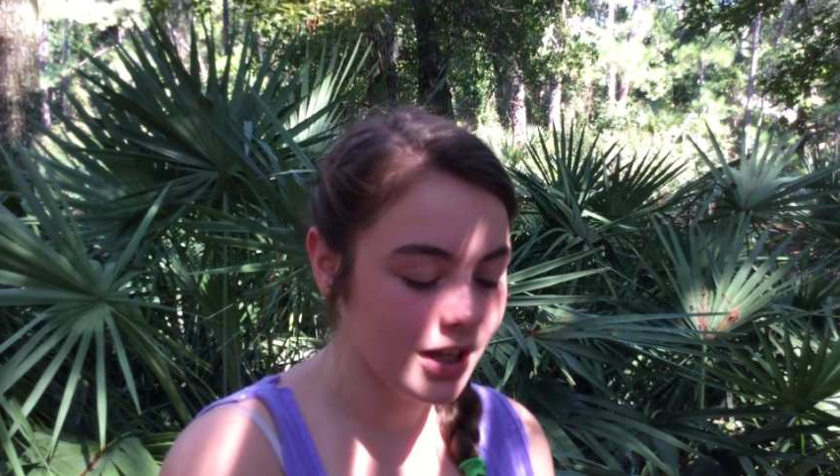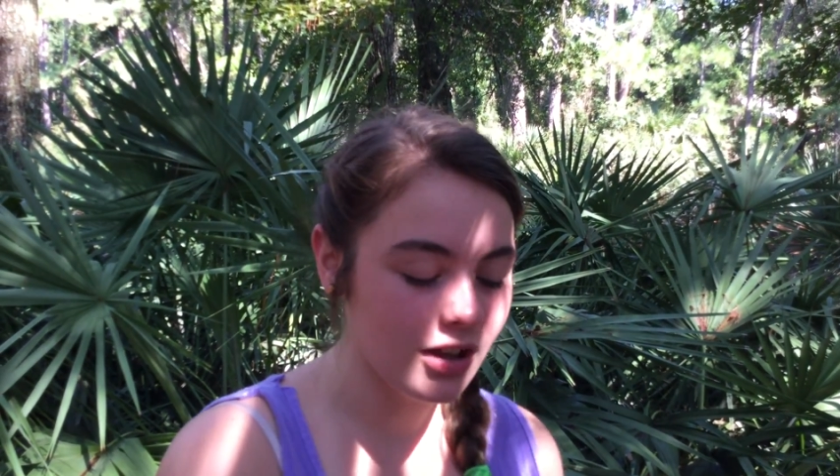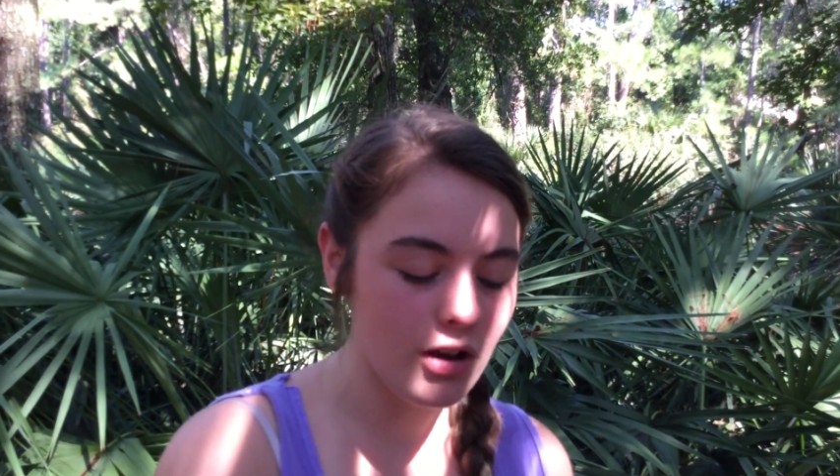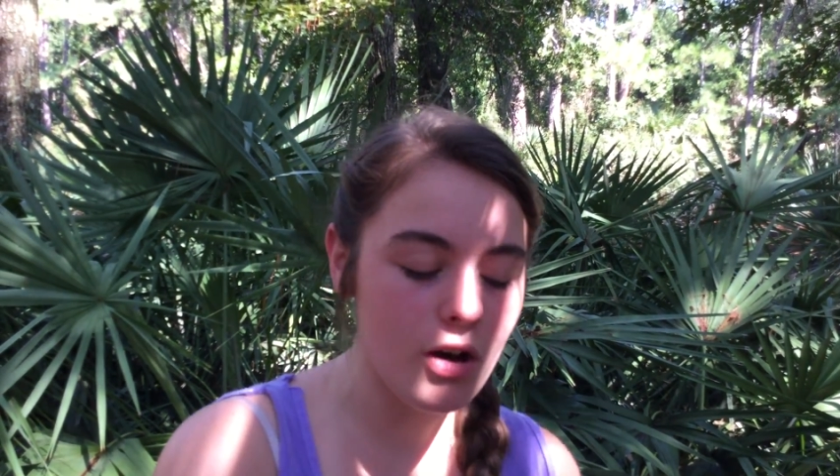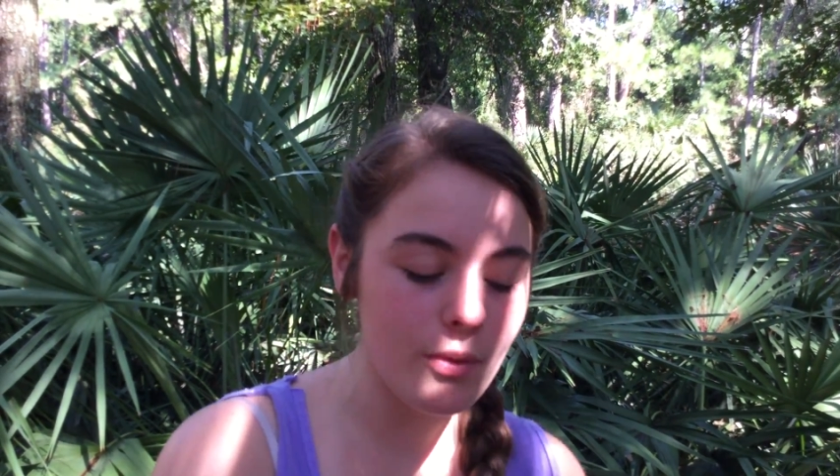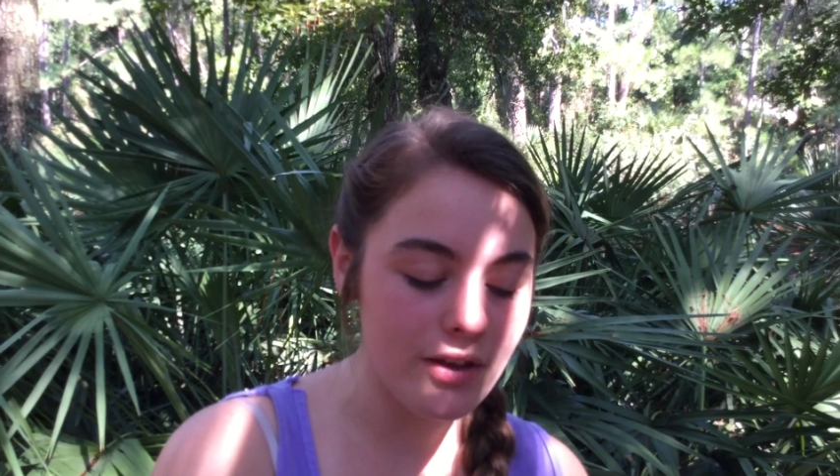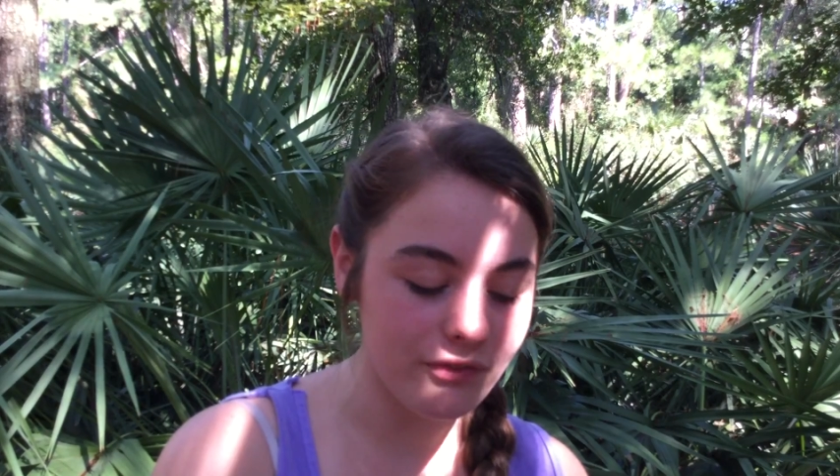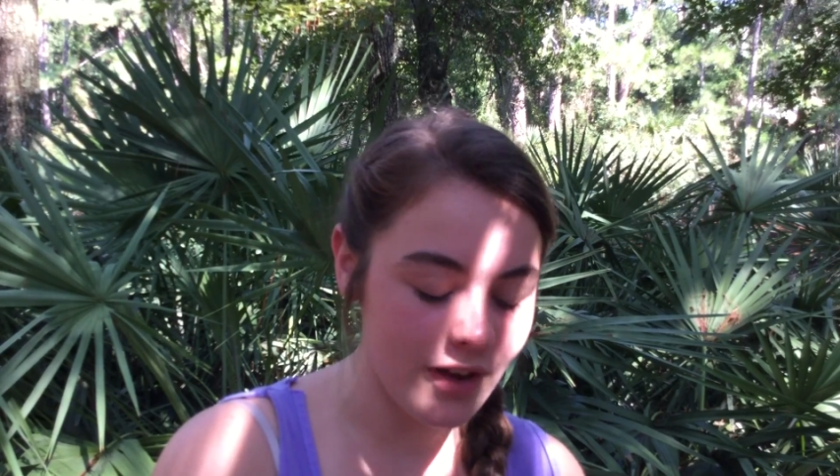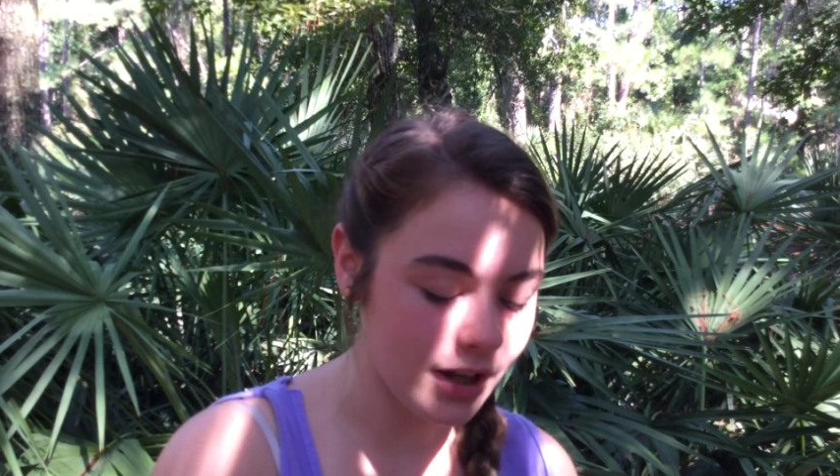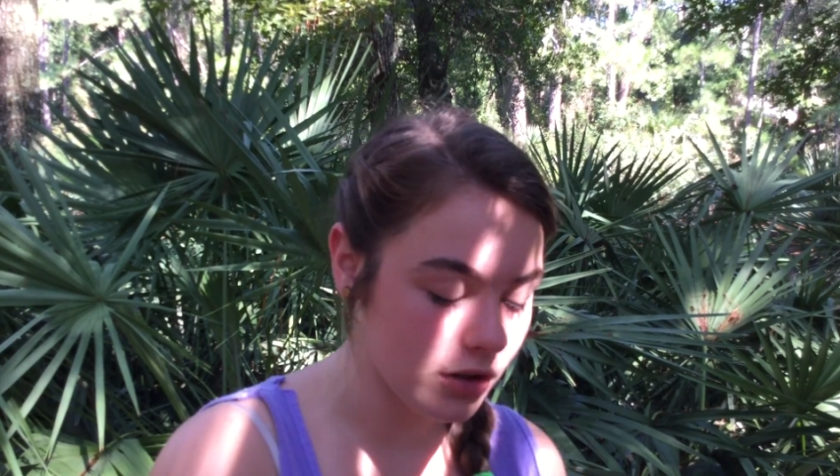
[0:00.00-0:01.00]
and go
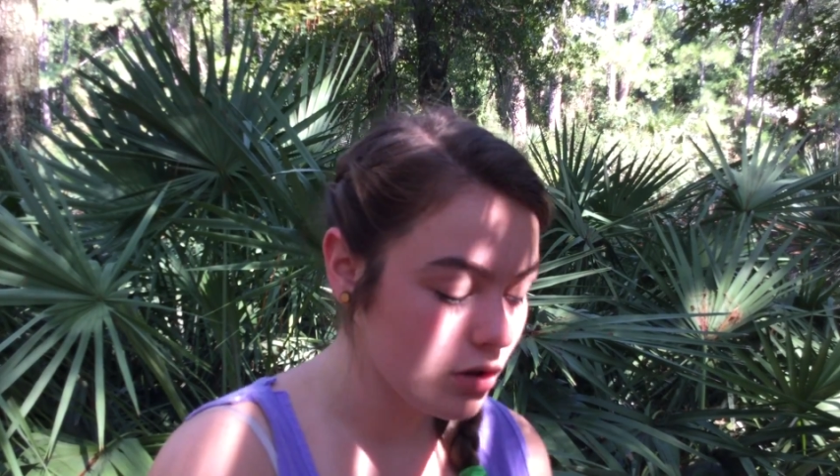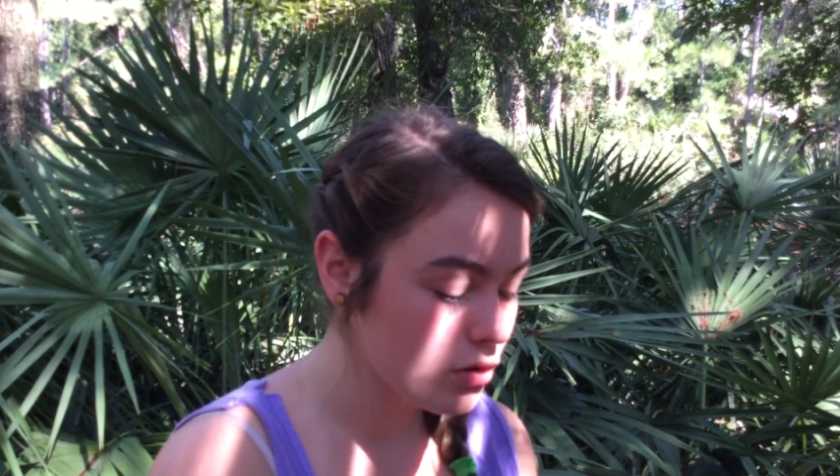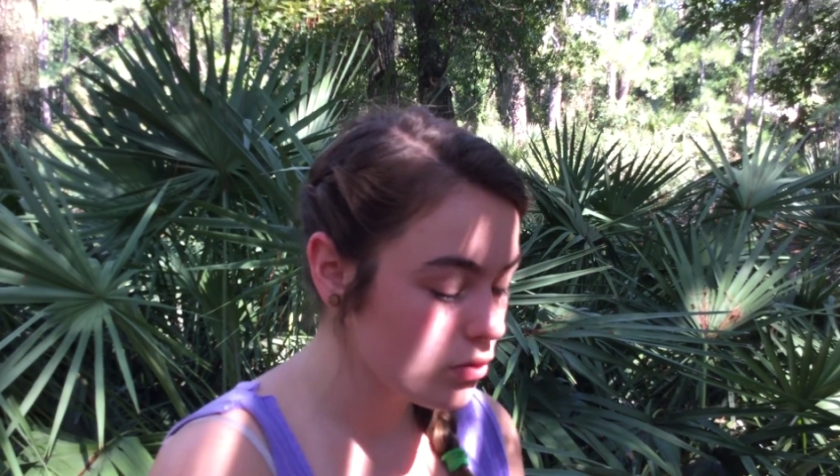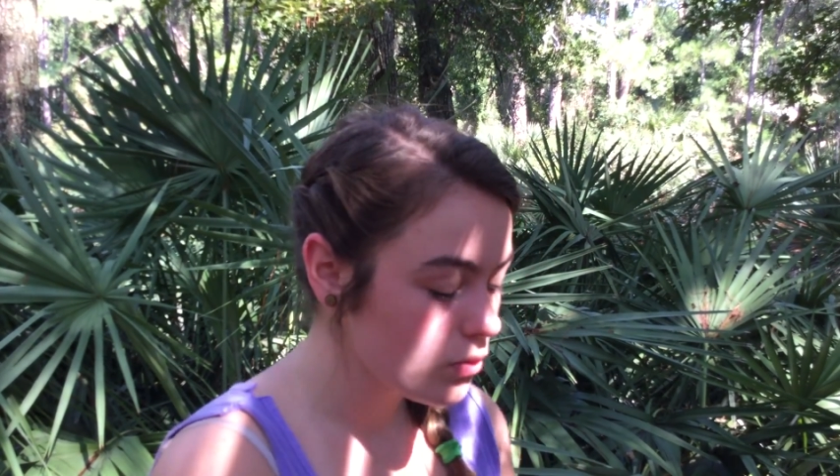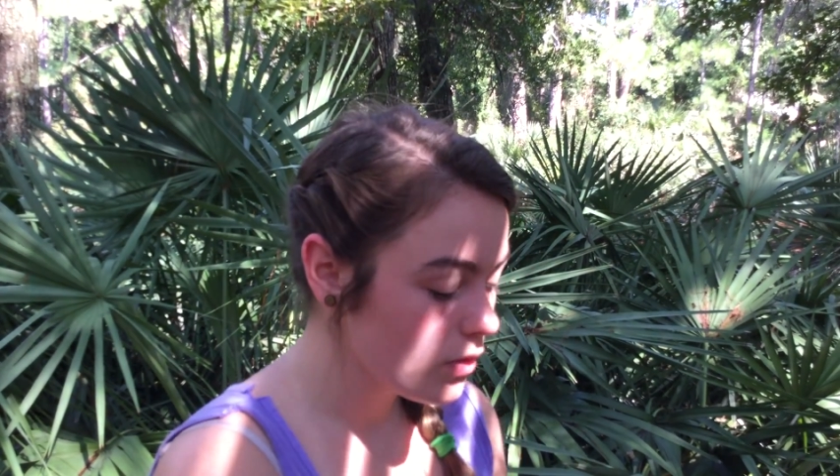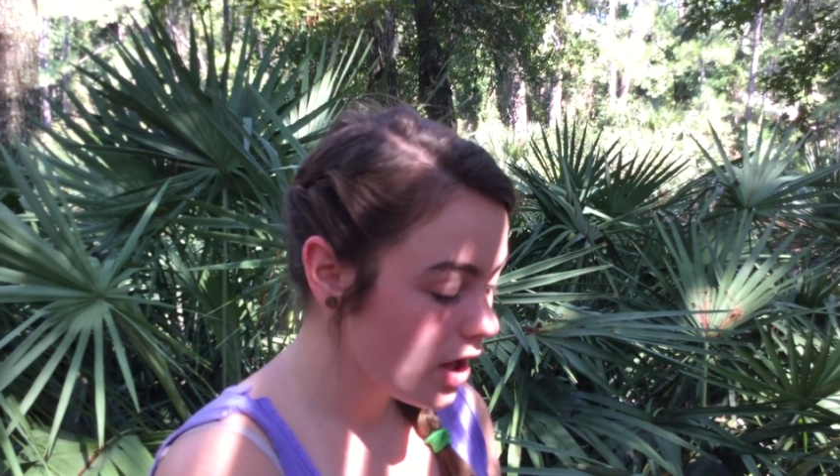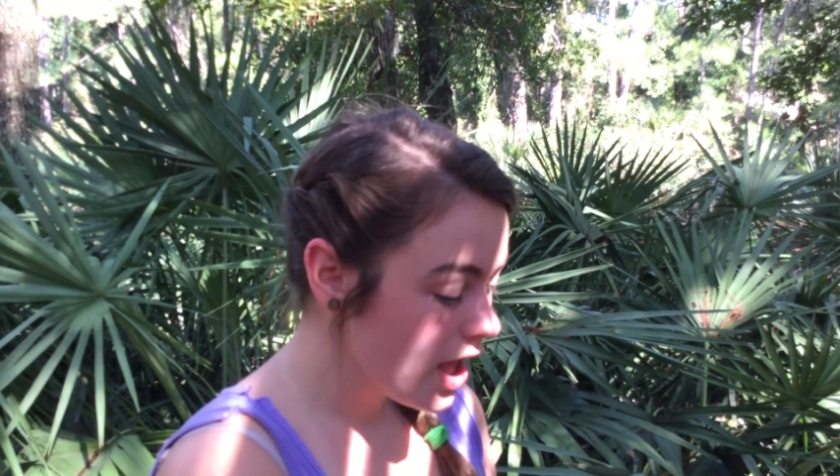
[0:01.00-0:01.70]
if I knew